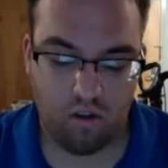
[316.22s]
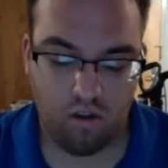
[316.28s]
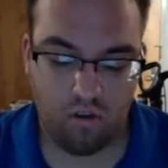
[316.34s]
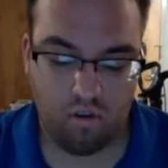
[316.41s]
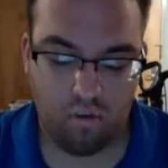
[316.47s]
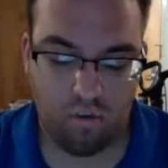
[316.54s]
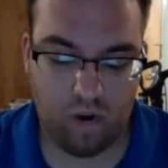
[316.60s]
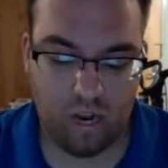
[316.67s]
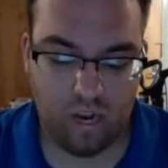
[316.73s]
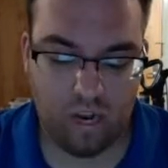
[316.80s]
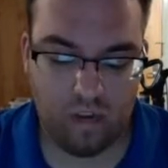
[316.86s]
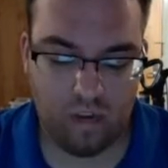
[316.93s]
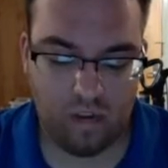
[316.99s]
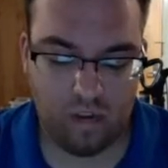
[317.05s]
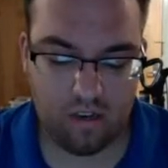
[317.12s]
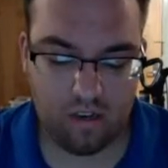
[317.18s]

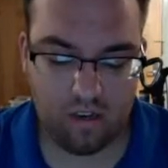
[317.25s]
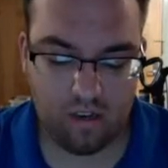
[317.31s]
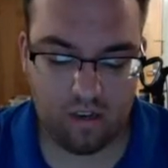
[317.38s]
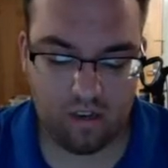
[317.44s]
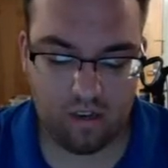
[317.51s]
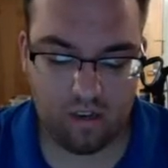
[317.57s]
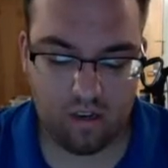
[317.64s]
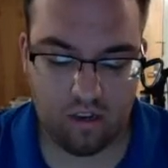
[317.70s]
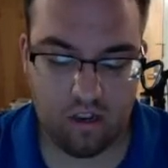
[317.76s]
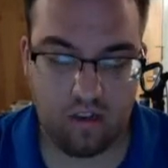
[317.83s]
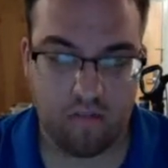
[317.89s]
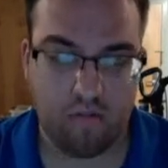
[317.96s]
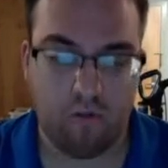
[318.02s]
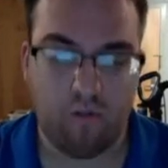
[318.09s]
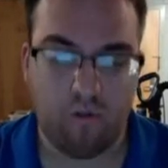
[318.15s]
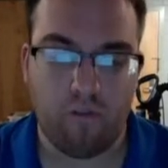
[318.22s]
Rent, say
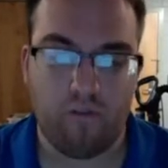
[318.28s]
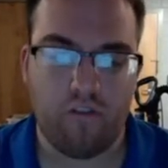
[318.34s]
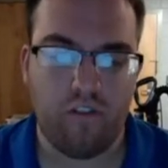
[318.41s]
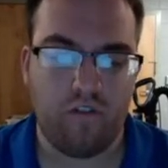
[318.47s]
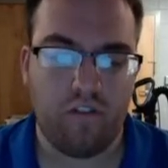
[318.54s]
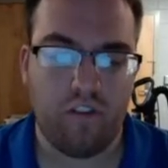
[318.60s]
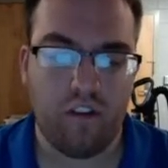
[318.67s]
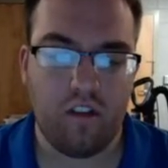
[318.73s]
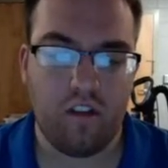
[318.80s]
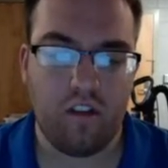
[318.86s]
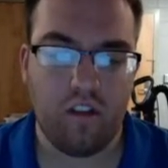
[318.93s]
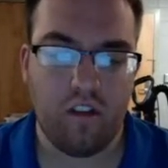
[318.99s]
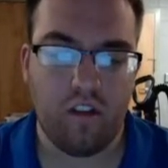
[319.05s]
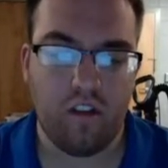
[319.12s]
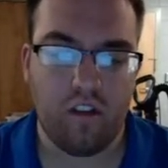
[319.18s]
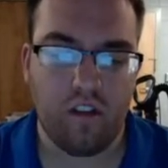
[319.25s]
450.
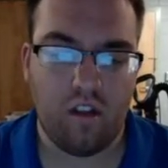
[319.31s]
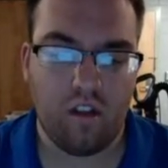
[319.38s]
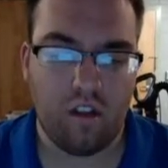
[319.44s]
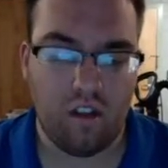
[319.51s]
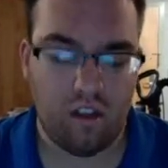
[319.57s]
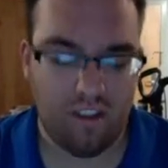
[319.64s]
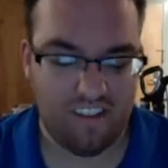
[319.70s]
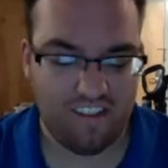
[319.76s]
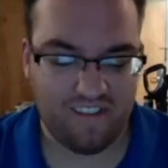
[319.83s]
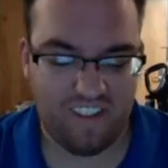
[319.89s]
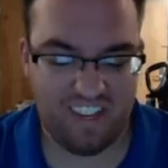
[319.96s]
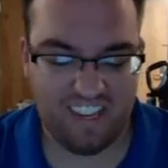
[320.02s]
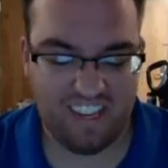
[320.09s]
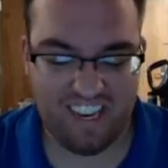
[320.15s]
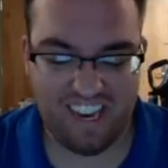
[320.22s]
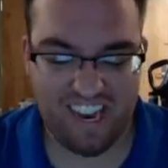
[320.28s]

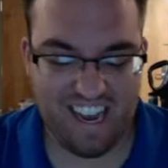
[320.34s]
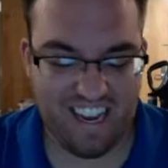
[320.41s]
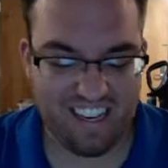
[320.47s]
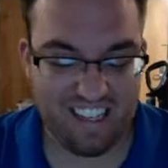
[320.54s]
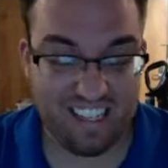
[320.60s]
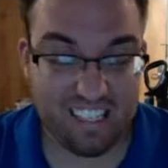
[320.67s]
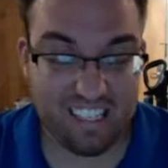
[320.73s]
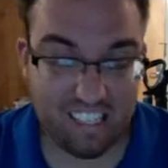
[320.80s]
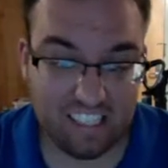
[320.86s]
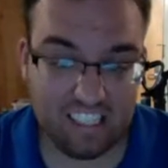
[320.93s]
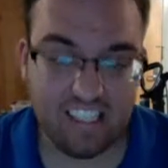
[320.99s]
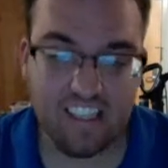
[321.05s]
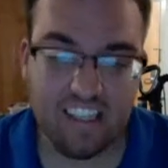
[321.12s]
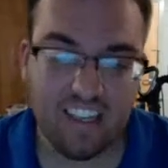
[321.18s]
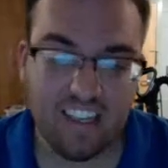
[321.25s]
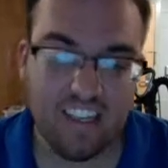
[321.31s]
Snacks,
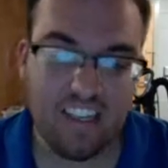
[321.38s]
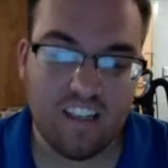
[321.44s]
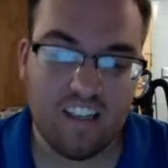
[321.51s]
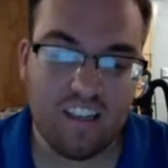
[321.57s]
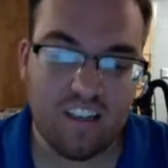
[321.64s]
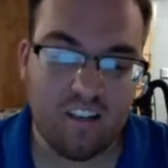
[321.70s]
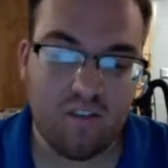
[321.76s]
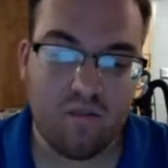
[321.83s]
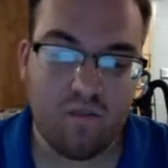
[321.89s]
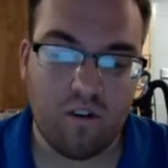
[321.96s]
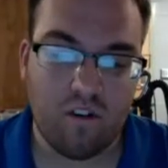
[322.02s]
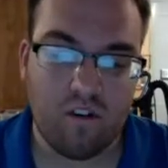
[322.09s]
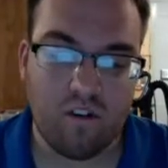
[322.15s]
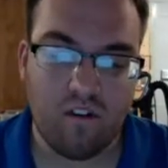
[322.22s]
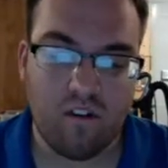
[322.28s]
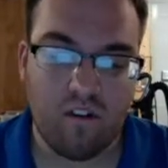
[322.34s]

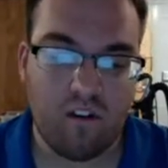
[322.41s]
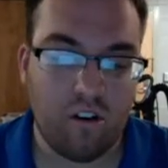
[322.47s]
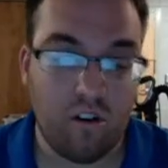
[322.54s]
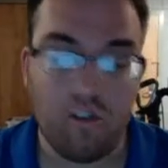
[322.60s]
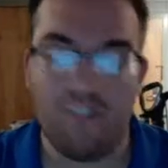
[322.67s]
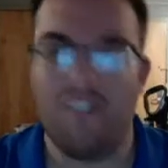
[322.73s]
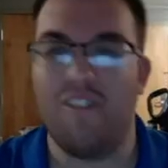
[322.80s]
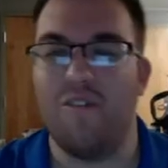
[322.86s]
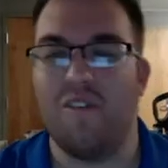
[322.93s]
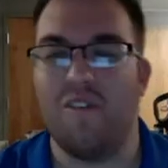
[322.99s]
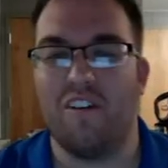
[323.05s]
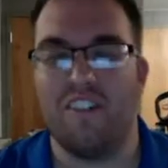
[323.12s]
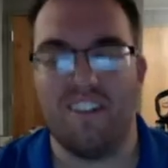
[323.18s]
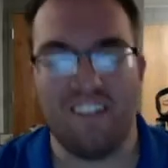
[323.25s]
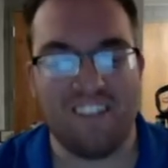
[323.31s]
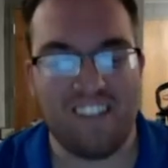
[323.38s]
200 or 200
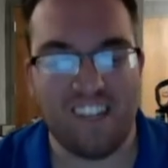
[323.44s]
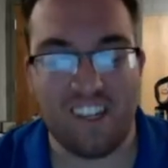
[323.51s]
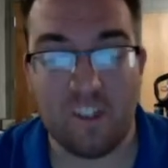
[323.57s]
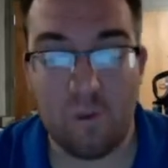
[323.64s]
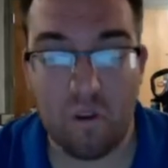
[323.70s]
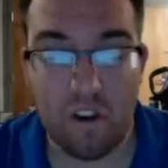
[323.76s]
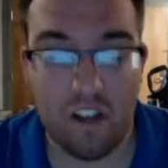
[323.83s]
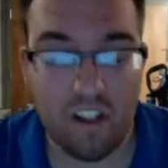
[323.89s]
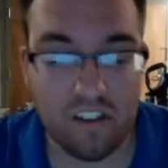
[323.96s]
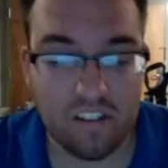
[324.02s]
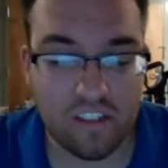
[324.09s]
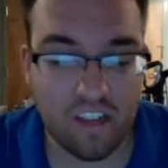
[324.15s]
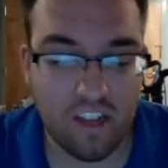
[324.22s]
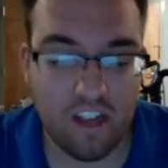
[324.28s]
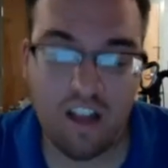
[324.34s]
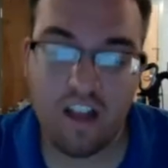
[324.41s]
on snacks. $20.
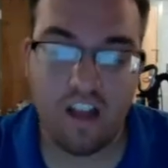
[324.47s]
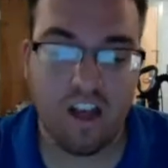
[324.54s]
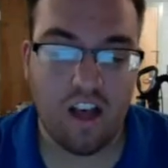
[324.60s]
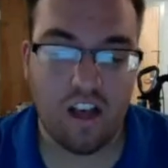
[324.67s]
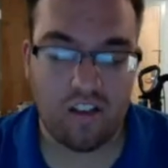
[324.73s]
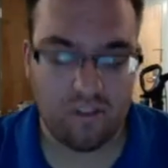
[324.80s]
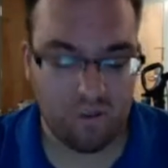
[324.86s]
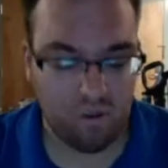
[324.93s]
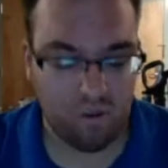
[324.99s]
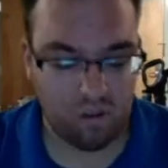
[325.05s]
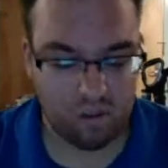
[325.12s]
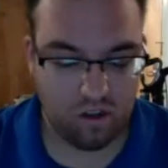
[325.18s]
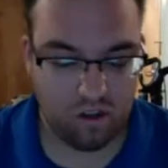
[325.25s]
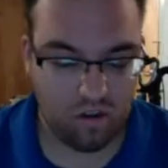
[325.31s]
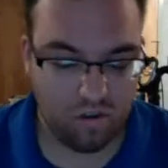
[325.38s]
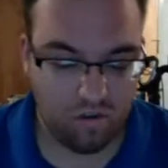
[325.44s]
Student
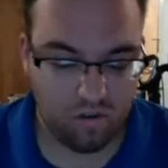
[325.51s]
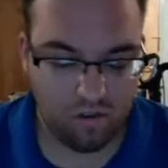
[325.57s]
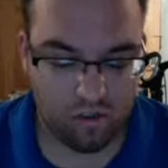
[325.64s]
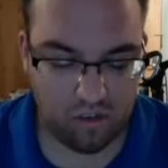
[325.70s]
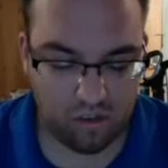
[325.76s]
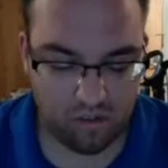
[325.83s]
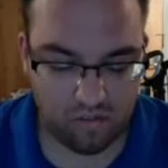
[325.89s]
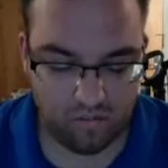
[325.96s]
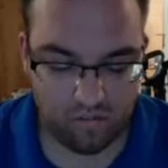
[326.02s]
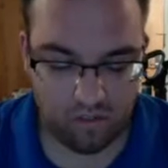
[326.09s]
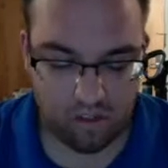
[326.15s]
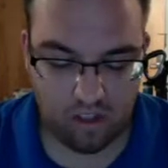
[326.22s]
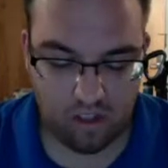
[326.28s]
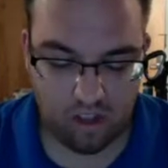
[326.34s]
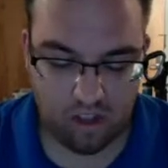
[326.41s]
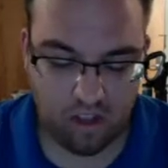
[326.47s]
loans,
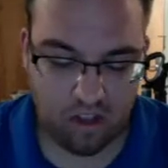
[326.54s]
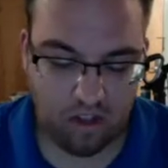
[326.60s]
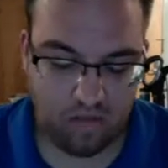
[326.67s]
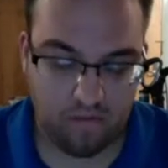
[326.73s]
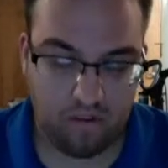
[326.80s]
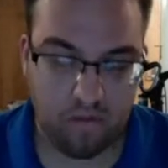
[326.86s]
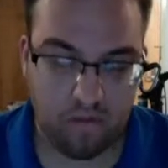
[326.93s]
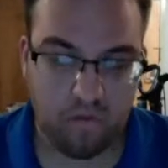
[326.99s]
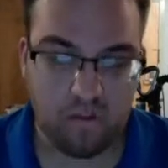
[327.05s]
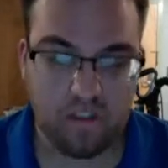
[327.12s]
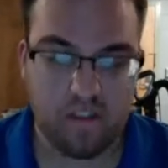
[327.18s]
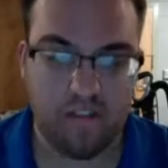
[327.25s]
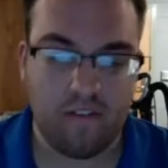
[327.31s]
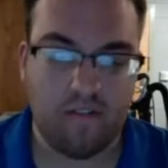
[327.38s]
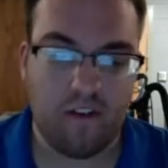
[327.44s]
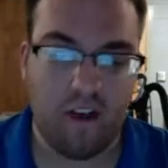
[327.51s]
let's say
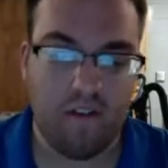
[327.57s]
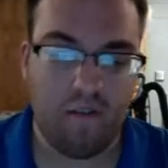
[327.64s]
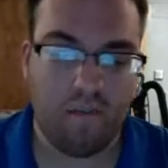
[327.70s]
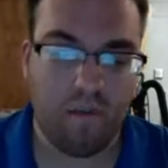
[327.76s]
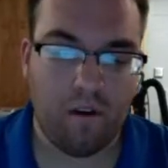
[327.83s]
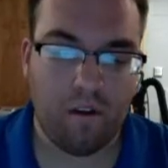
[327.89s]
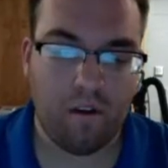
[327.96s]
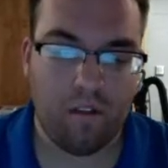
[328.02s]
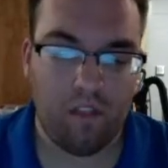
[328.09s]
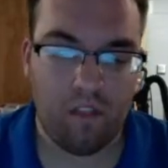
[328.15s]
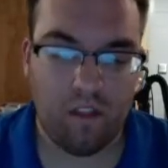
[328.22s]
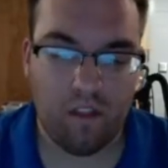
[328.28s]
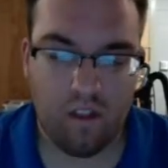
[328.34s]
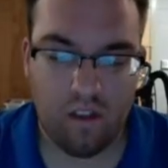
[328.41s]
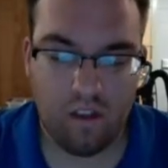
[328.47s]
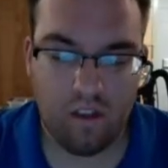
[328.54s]
175 a month.
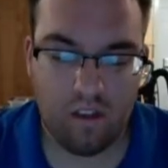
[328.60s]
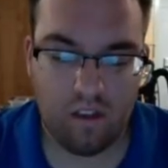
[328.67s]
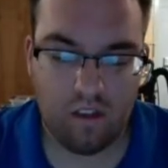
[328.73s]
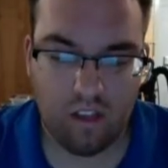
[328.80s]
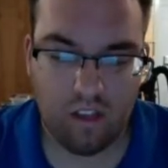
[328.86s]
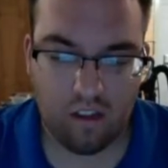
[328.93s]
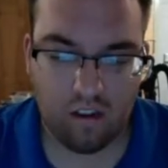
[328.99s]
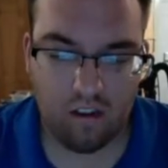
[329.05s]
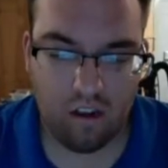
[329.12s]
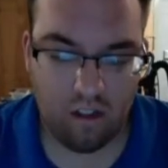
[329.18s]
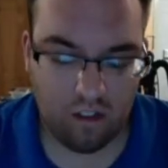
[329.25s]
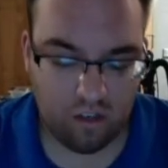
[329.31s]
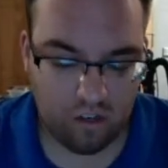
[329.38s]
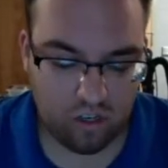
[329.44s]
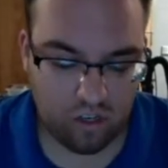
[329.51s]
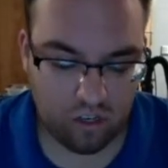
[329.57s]

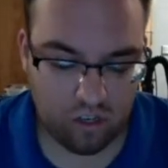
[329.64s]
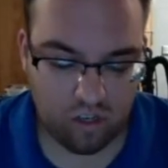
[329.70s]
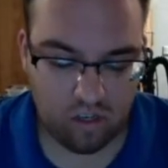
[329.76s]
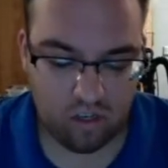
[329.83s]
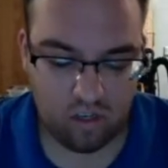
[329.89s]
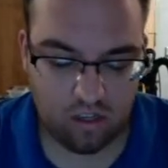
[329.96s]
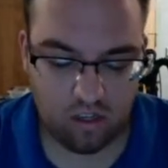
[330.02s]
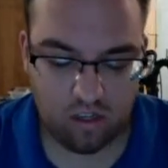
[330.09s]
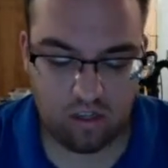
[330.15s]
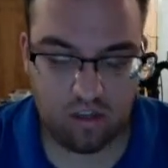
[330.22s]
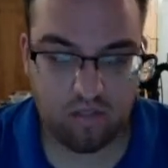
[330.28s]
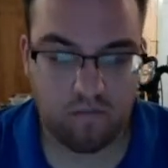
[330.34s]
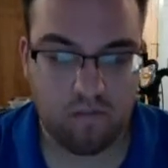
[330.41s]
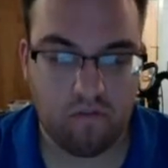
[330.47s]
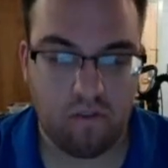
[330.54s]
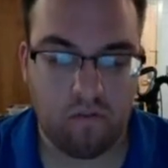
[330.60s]
Technology, let's say
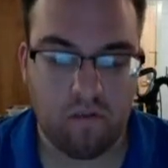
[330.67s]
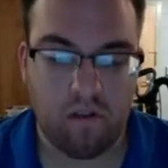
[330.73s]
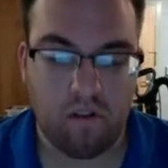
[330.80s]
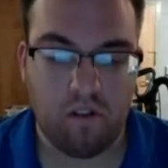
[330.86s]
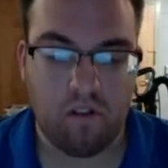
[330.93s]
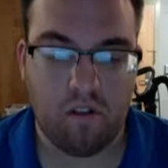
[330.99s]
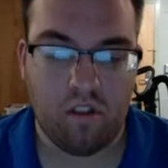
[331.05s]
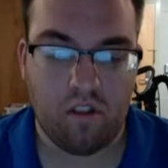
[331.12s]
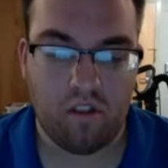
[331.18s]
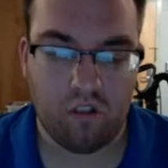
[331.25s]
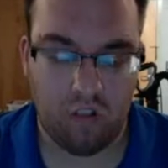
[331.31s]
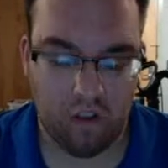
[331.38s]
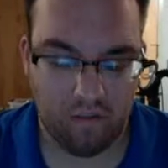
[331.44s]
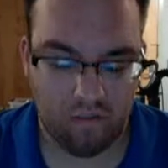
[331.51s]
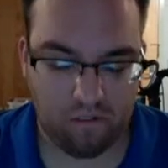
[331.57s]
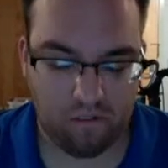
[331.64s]
50 a month, and
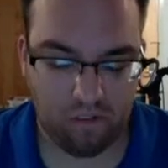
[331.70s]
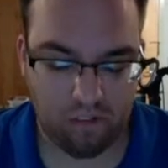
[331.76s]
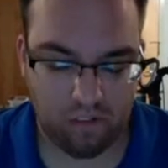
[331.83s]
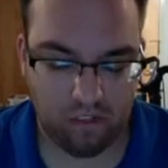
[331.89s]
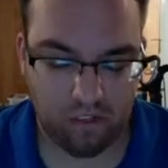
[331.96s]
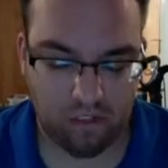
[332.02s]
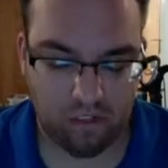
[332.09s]
traveling,